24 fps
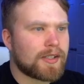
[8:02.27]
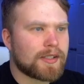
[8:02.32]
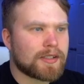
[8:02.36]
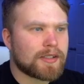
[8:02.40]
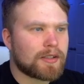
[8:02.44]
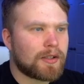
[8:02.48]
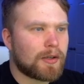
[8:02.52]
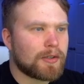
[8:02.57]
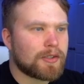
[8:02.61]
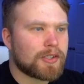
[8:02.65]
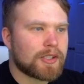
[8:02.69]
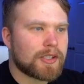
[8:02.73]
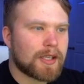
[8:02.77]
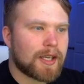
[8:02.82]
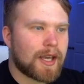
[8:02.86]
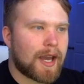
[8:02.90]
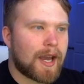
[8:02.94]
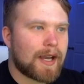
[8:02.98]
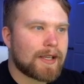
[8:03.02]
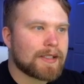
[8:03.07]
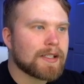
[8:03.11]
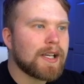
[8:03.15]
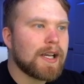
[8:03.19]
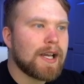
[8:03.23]
this closely,
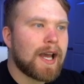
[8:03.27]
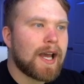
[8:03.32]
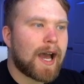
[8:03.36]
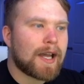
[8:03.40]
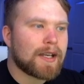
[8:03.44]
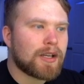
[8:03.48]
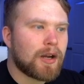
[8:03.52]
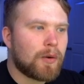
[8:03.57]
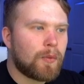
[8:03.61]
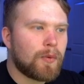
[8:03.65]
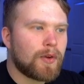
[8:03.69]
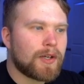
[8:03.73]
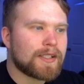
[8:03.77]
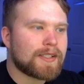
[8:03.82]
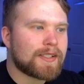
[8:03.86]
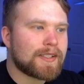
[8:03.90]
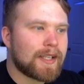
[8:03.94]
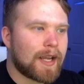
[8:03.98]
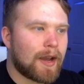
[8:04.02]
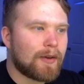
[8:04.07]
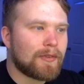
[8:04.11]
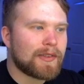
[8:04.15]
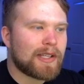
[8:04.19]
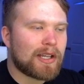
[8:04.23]
guys. I don't want to
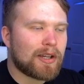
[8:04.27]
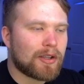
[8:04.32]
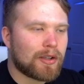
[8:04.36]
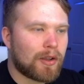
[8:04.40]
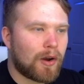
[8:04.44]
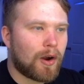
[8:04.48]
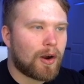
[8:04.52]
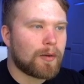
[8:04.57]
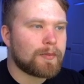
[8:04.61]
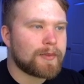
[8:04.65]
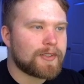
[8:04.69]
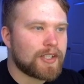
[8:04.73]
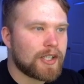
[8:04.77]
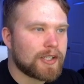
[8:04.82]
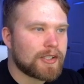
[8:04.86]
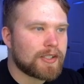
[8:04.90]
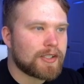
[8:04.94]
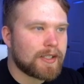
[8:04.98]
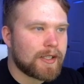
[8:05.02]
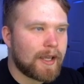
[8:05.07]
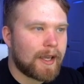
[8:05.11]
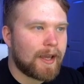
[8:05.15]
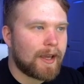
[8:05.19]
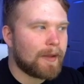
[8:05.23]
sound the alarm
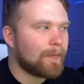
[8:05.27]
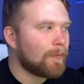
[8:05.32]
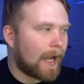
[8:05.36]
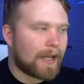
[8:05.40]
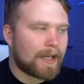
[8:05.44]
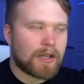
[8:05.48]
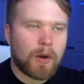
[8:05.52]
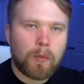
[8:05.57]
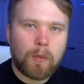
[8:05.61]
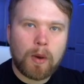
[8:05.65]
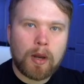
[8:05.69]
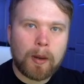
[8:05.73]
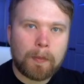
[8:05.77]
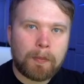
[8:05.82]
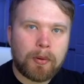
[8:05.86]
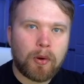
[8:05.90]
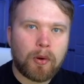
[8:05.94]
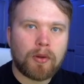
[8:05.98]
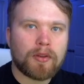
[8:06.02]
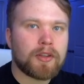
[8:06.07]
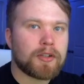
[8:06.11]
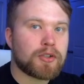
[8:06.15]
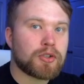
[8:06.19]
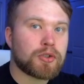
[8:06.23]
just yet. I don't want to
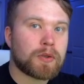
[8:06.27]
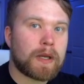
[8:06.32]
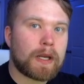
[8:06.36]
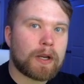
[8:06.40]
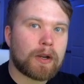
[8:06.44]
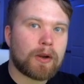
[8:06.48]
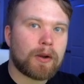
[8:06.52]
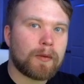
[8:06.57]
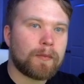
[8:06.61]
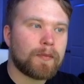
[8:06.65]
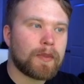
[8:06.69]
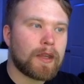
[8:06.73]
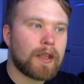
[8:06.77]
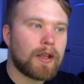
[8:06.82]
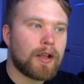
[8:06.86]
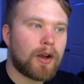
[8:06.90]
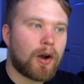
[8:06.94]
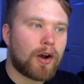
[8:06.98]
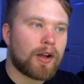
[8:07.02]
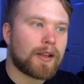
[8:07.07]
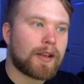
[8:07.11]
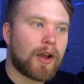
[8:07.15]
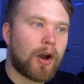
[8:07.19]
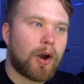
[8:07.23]
pull the trigger
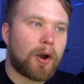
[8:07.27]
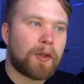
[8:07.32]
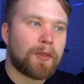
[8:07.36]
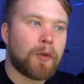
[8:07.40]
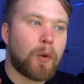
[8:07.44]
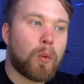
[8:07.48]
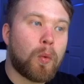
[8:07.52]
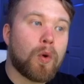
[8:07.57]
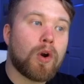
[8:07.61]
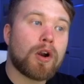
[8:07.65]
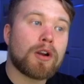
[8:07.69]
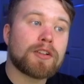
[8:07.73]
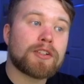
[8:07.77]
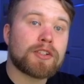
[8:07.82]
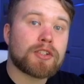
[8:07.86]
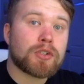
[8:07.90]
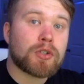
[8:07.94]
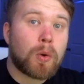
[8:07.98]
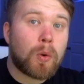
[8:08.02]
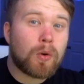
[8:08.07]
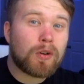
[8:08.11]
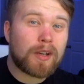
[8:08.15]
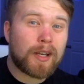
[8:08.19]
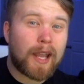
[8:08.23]
on the words
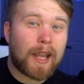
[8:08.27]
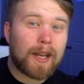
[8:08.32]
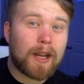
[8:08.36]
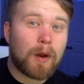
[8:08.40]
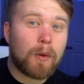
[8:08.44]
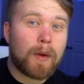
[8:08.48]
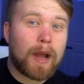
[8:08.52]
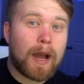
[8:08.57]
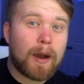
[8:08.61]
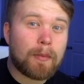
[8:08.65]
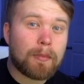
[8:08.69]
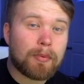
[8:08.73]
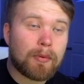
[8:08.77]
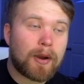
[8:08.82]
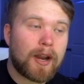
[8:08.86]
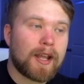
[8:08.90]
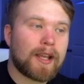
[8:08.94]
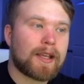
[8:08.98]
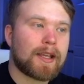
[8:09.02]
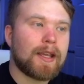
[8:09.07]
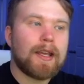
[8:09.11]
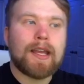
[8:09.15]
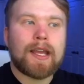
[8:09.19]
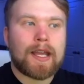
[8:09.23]
tornado
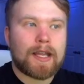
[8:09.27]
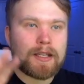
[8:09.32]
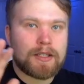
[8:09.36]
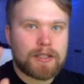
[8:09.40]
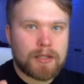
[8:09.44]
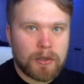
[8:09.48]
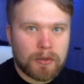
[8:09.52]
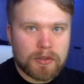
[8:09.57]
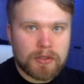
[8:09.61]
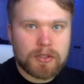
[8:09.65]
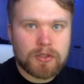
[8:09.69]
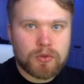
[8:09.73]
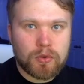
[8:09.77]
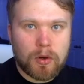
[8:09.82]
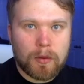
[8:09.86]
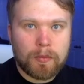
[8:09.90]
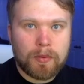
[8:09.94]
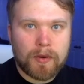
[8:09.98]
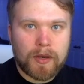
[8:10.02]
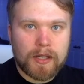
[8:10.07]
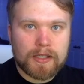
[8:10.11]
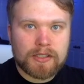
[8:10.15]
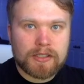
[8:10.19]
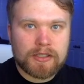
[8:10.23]
outbreak until the Storm
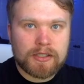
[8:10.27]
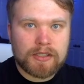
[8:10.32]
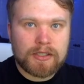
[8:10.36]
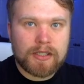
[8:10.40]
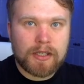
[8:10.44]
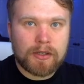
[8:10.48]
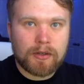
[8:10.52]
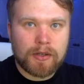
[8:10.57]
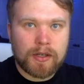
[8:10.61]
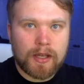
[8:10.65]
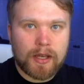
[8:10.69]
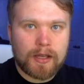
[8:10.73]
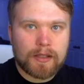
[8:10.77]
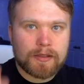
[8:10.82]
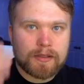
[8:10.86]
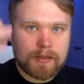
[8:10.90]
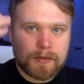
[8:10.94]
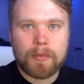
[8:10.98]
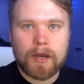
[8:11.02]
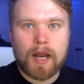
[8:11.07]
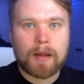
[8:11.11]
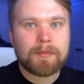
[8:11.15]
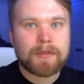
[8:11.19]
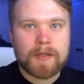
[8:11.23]
Prediction Center does.
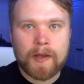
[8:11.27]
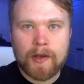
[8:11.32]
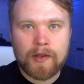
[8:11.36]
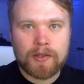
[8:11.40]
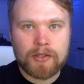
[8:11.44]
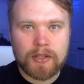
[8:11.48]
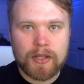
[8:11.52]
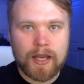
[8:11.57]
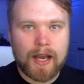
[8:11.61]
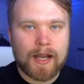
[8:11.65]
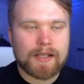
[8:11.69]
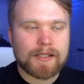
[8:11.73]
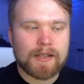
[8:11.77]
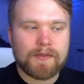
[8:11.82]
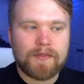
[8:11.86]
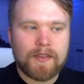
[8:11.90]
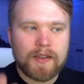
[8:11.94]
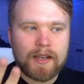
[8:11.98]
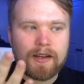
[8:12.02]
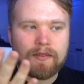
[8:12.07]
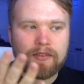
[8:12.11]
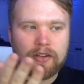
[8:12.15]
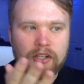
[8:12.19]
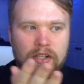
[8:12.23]
But I'm telling you guys, if
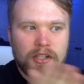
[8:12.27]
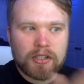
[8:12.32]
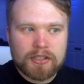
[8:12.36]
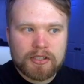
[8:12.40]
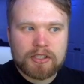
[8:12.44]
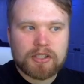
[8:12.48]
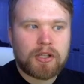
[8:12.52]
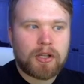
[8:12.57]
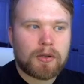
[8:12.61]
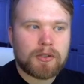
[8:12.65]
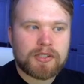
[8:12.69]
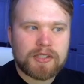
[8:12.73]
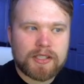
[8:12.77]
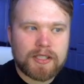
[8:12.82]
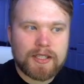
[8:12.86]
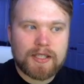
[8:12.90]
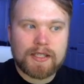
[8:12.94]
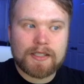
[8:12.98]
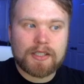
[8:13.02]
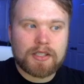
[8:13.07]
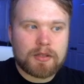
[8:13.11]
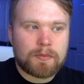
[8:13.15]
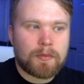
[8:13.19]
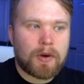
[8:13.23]
it even looks close to
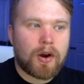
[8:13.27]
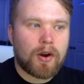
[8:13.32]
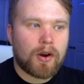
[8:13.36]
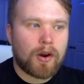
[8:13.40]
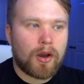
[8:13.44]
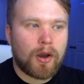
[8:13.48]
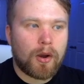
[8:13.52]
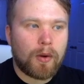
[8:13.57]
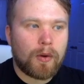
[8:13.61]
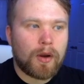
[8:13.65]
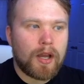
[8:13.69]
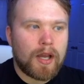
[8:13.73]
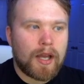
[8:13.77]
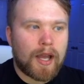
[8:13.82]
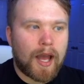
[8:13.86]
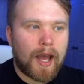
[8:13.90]
this tomorrow,